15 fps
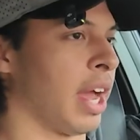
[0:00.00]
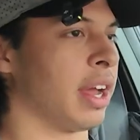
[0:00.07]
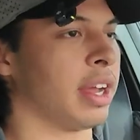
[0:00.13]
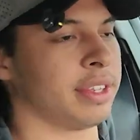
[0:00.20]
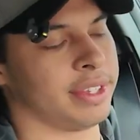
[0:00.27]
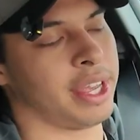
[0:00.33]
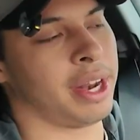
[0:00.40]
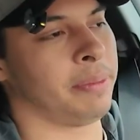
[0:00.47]

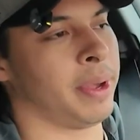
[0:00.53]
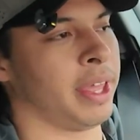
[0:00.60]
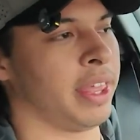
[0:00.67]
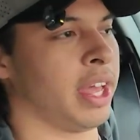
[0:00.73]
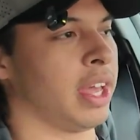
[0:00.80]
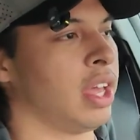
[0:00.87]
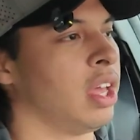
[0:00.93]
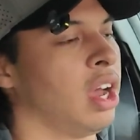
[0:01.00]
I just had to pay
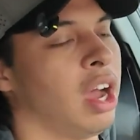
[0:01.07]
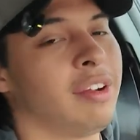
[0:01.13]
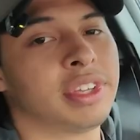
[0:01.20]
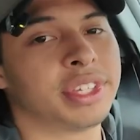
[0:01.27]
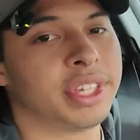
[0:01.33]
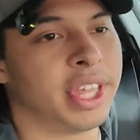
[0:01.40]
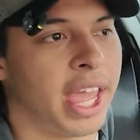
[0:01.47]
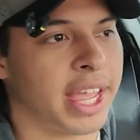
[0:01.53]
that.
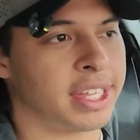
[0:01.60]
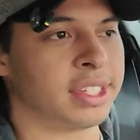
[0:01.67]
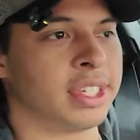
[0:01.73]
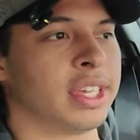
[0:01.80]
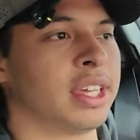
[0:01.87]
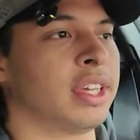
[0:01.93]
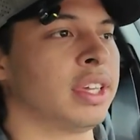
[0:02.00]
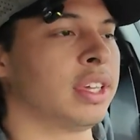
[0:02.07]
Obviously the
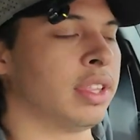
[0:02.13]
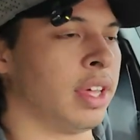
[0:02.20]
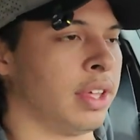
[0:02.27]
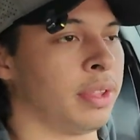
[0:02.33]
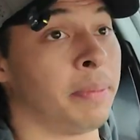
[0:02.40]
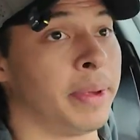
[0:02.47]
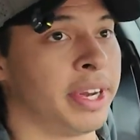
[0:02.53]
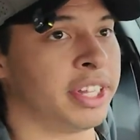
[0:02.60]
AC,
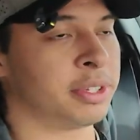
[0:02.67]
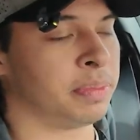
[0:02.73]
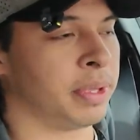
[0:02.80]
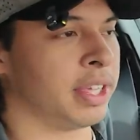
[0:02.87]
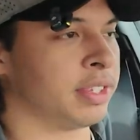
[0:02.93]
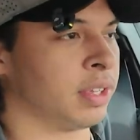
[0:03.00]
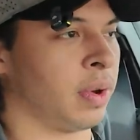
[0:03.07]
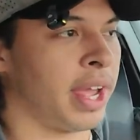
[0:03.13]
the mini
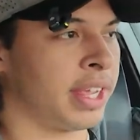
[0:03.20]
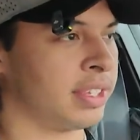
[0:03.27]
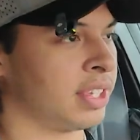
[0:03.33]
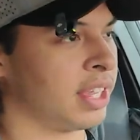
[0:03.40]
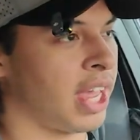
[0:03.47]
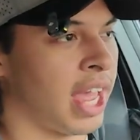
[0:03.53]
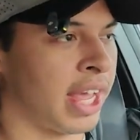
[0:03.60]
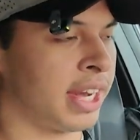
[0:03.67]
split, so
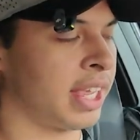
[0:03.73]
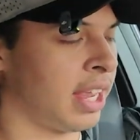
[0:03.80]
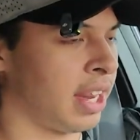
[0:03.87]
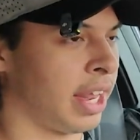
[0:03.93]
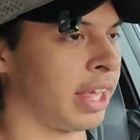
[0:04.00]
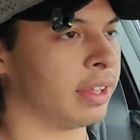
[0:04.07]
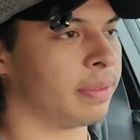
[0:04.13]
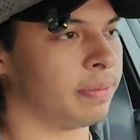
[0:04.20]
AC and heat,
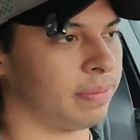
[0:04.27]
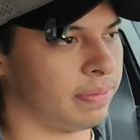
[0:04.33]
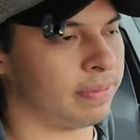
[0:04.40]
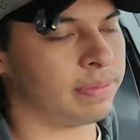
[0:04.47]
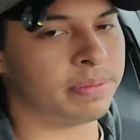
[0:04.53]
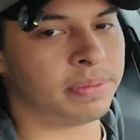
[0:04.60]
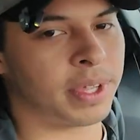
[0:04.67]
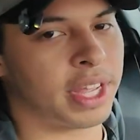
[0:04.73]
like
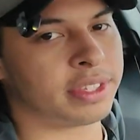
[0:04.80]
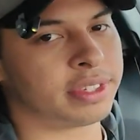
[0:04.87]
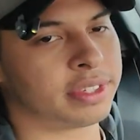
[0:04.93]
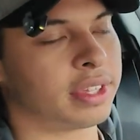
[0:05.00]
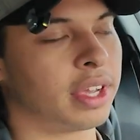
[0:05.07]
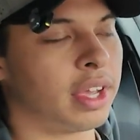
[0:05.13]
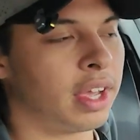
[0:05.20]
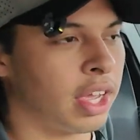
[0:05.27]

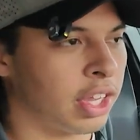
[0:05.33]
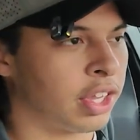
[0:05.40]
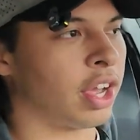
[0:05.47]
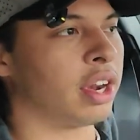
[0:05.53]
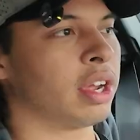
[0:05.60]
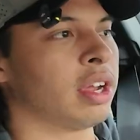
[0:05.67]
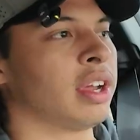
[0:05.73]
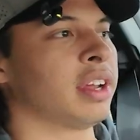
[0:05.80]
that's
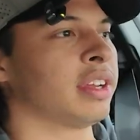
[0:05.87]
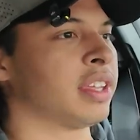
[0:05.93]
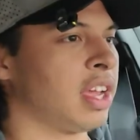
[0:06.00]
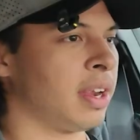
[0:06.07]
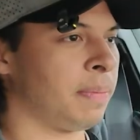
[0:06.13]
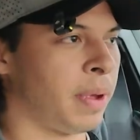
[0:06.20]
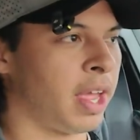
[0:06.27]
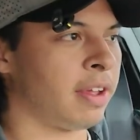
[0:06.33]

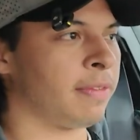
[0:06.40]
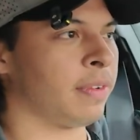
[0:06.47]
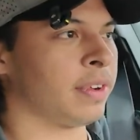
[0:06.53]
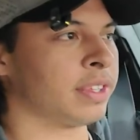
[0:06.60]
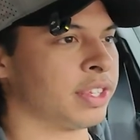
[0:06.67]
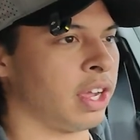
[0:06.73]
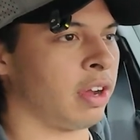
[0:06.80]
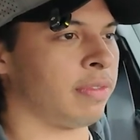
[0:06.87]
gonna pay for
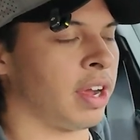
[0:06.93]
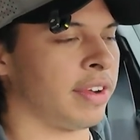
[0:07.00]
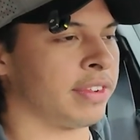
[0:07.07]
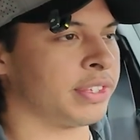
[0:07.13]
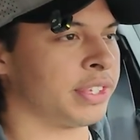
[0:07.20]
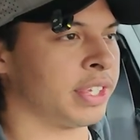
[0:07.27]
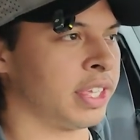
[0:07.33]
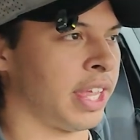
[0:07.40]
itself.
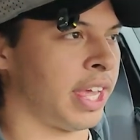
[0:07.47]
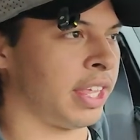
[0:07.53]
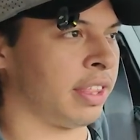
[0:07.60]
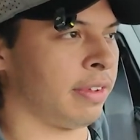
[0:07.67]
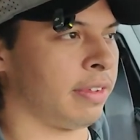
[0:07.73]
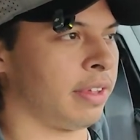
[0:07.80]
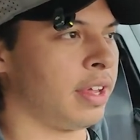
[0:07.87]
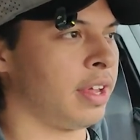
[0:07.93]
Obviously, like
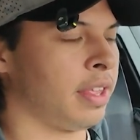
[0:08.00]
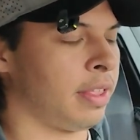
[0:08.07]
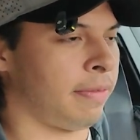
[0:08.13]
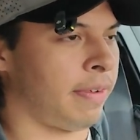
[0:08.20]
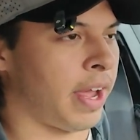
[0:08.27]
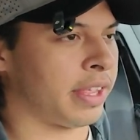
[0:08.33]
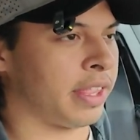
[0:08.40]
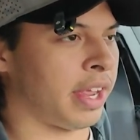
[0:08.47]
the
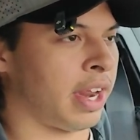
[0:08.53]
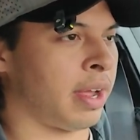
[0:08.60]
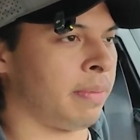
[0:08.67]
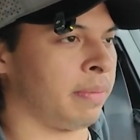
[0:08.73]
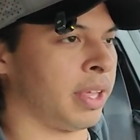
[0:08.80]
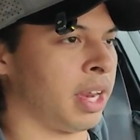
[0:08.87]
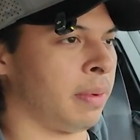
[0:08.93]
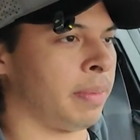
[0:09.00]
fact that
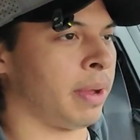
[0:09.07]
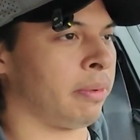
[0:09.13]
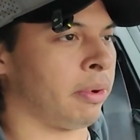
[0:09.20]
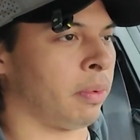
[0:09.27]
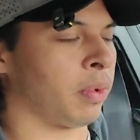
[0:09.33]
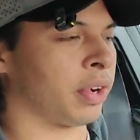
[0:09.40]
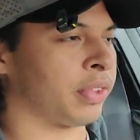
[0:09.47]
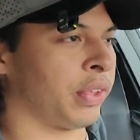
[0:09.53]
I'm gonna be able
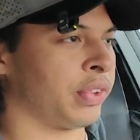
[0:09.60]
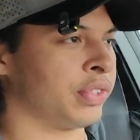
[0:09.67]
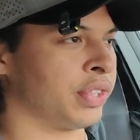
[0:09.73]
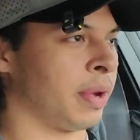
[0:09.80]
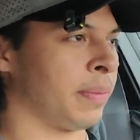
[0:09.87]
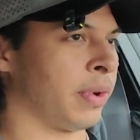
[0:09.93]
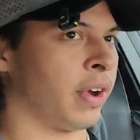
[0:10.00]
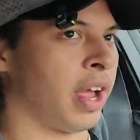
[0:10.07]
to work this
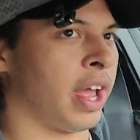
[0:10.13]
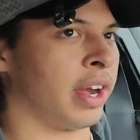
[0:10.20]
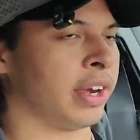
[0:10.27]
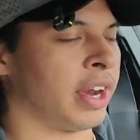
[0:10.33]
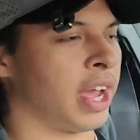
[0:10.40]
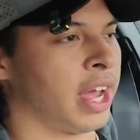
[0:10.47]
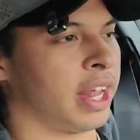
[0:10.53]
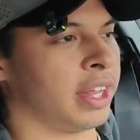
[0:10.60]
summer
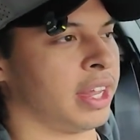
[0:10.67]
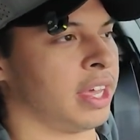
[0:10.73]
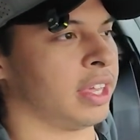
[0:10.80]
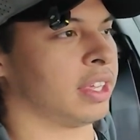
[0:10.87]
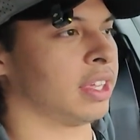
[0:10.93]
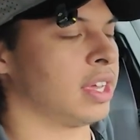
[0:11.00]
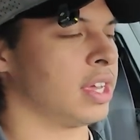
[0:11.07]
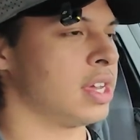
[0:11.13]
and not
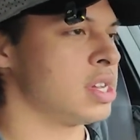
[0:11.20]
like